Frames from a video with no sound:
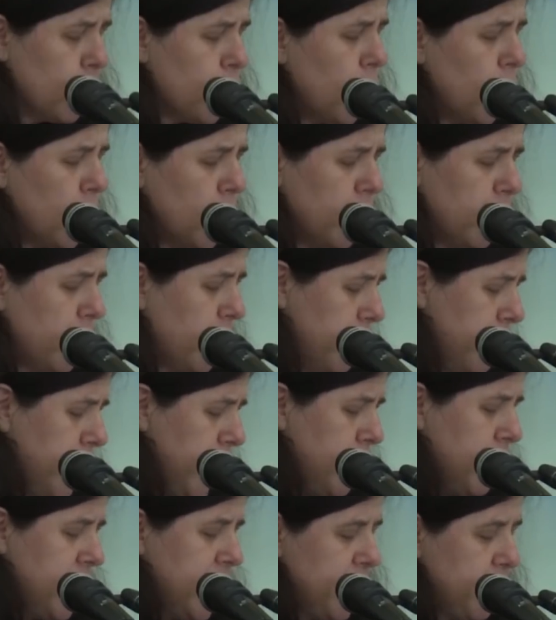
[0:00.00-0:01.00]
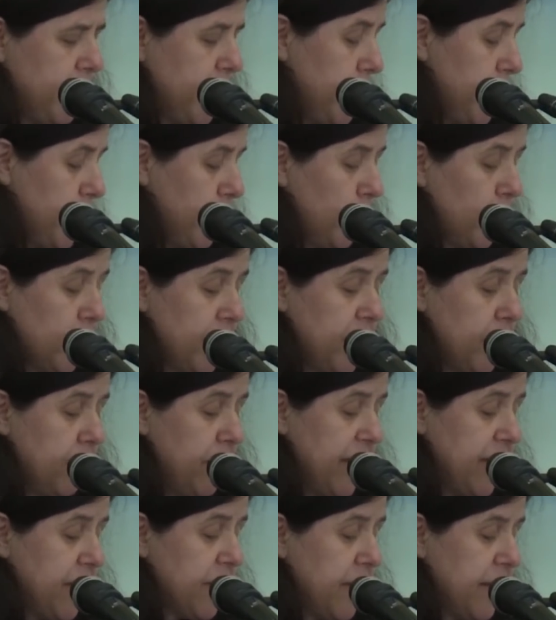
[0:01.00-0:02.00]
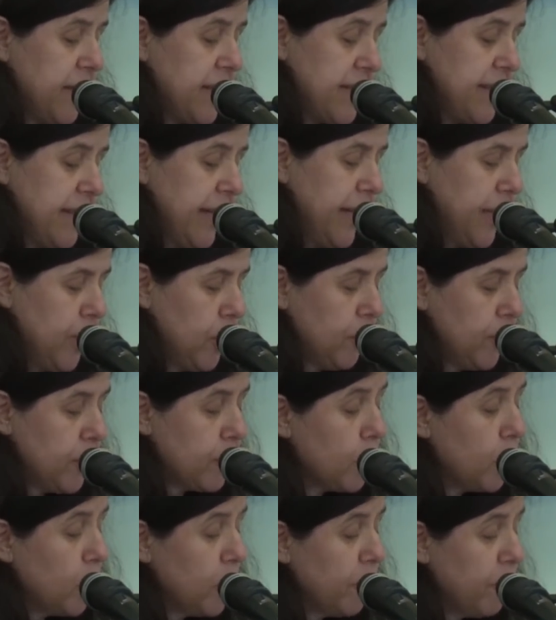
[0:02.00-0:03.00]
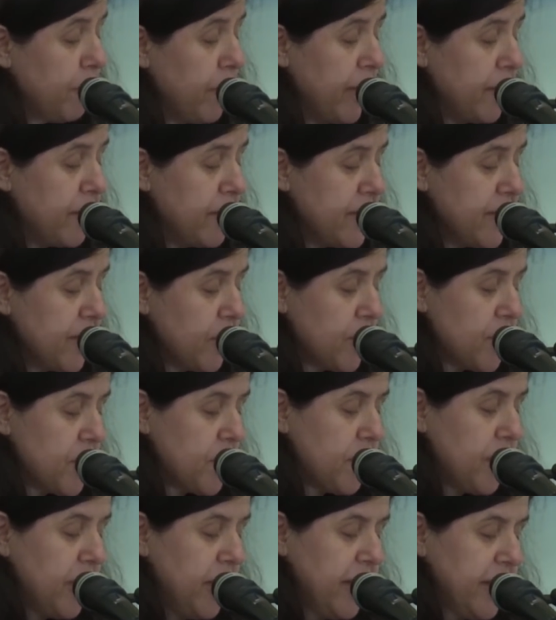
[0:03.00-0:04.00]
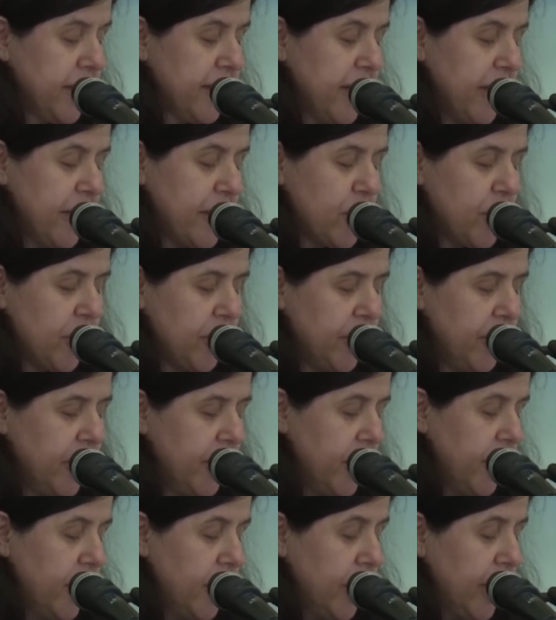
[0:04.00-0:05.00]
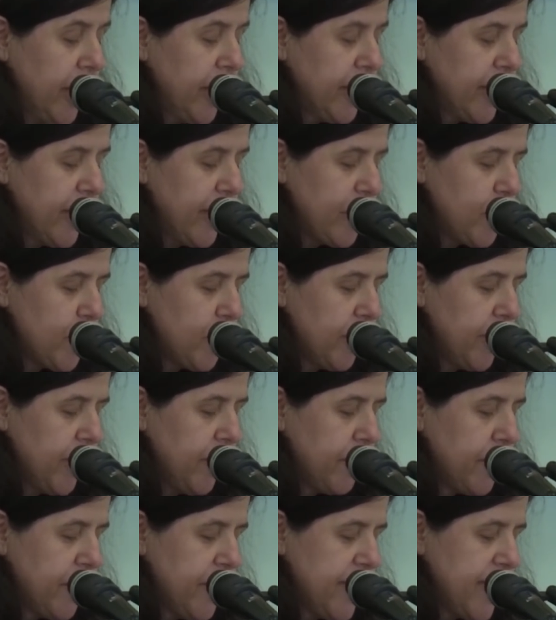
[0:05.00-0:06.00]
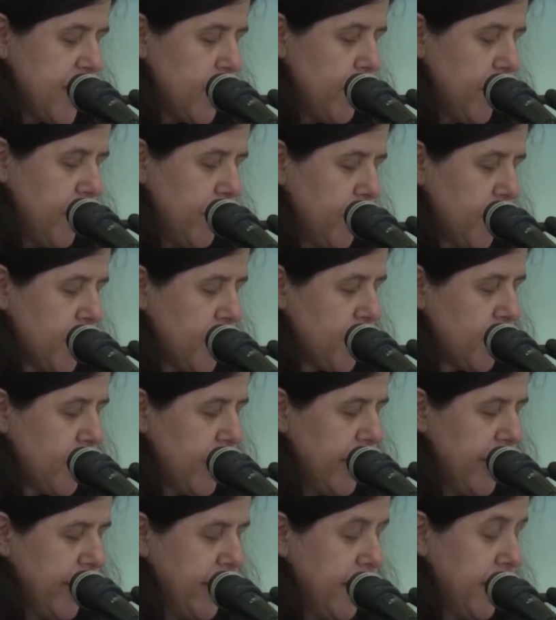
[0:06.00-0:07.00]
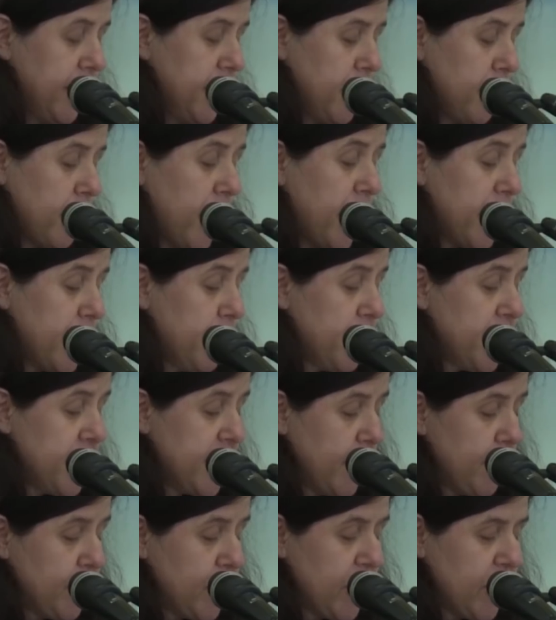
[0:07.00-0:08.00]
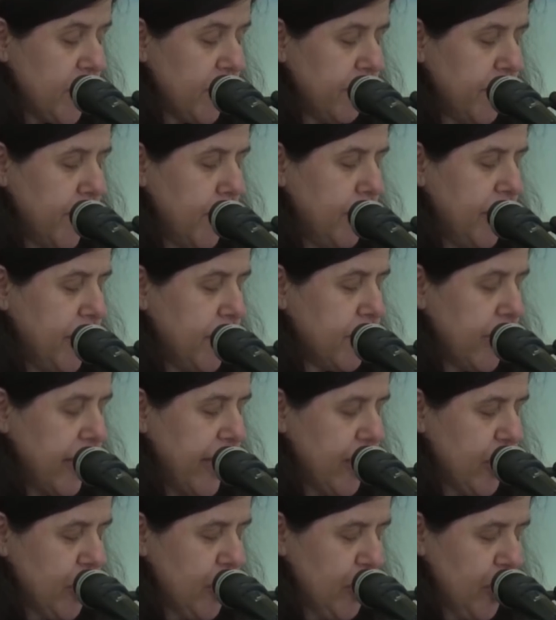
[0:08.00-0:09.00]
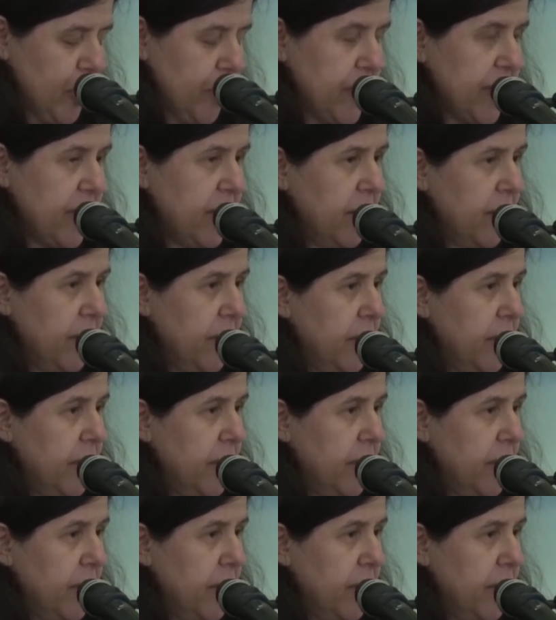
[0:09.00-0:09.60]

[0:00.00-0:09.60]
role of family, people wanted a better understanding of the role of parents in Australian culture and cultural differences between Australian and Iraqi perceptions of family relationships.